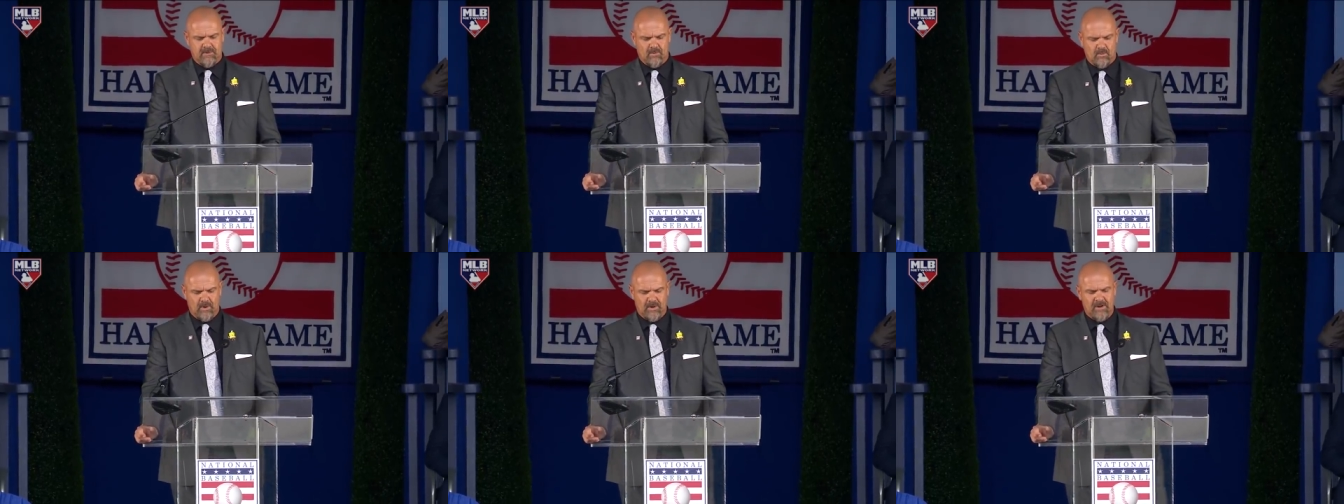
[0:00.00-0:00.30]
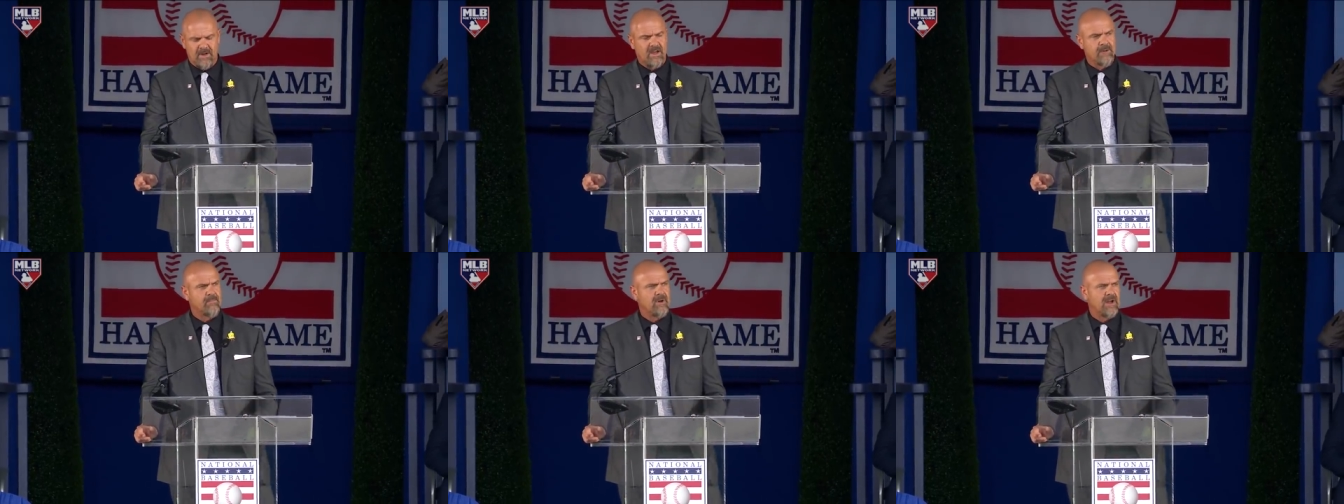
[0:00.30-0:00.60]

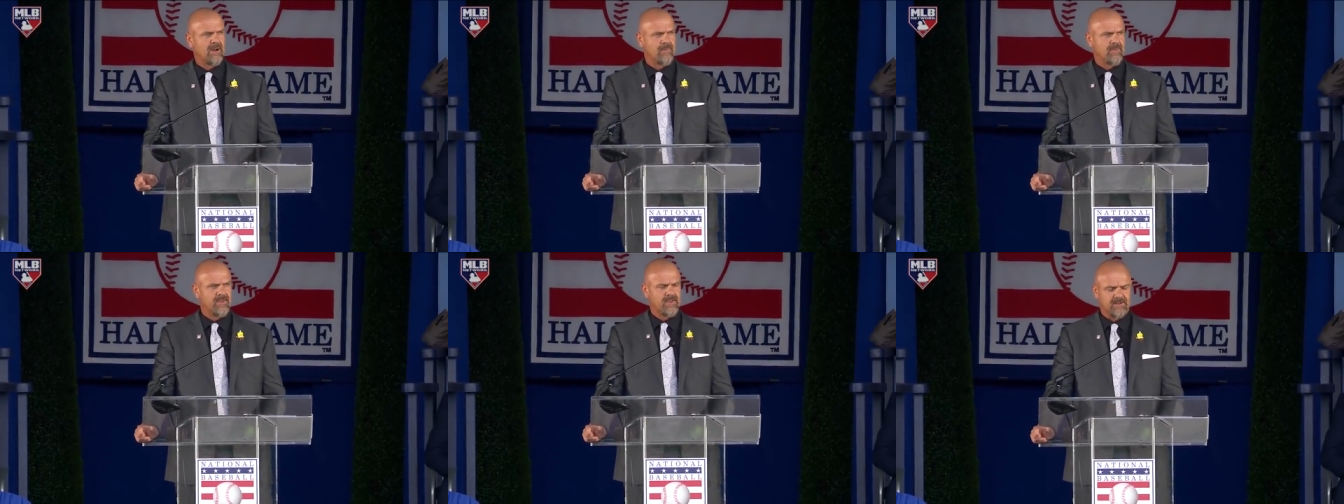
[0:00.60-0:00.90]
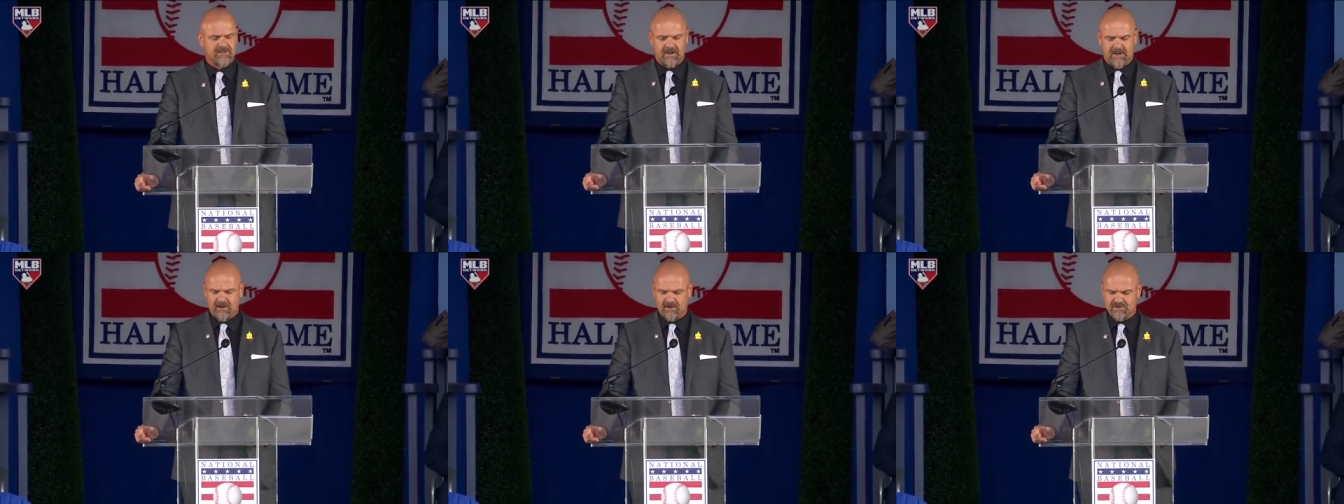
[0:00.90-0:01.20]
one guy buy me the
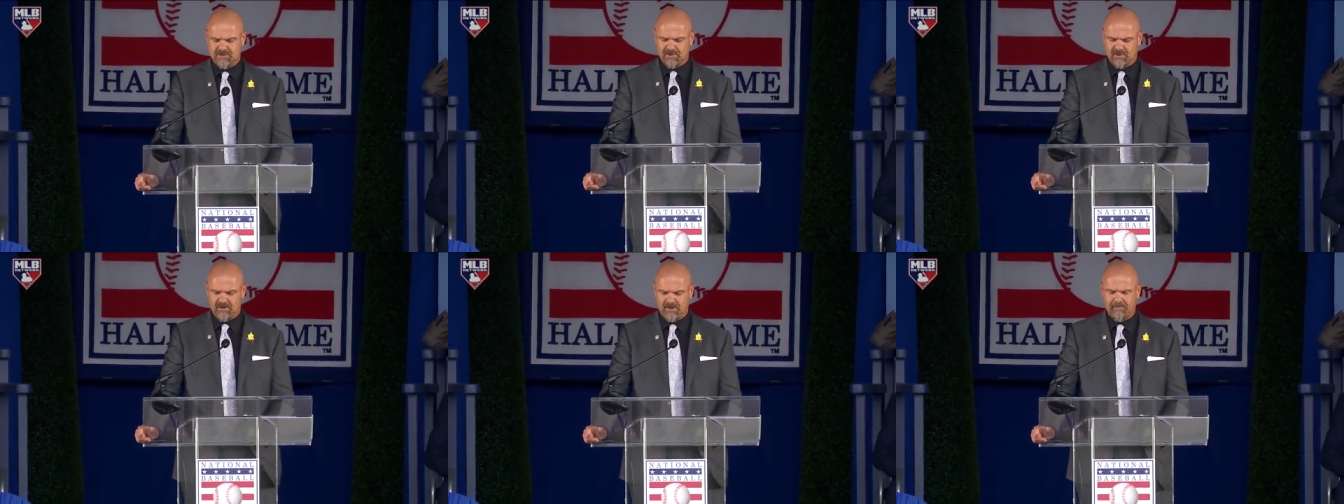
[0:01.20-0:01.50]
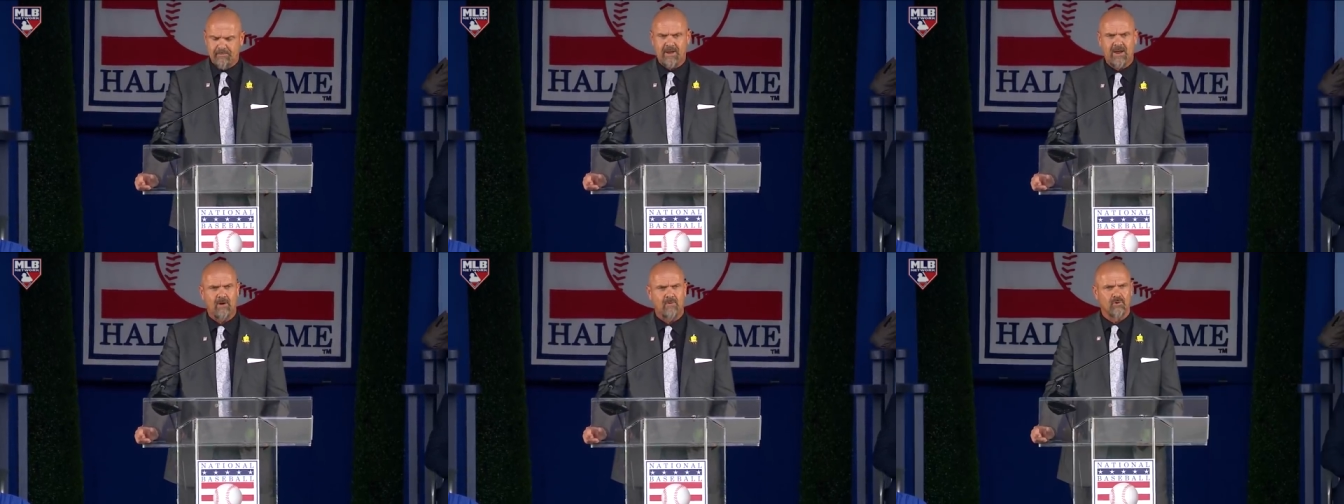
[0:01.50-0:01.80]
entire
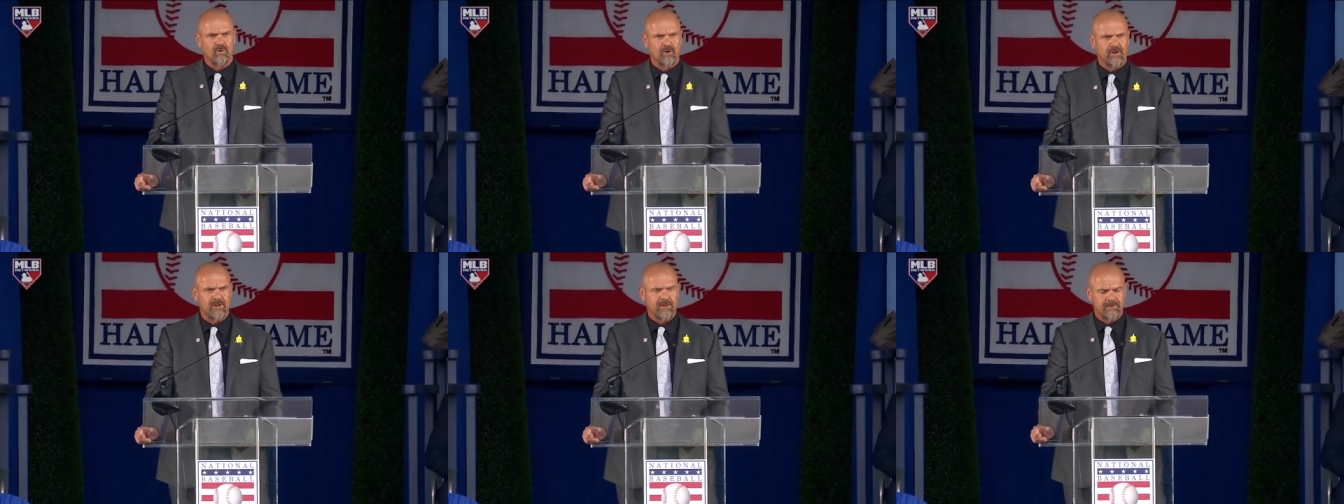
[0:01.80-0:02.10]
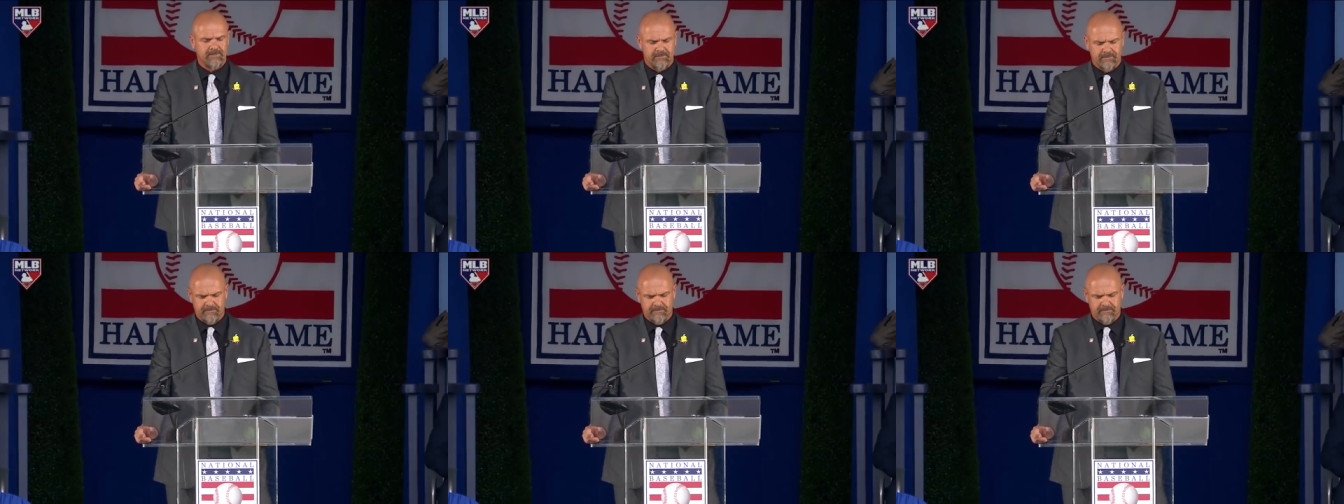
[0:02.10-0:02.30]
journey, Pat Rooney.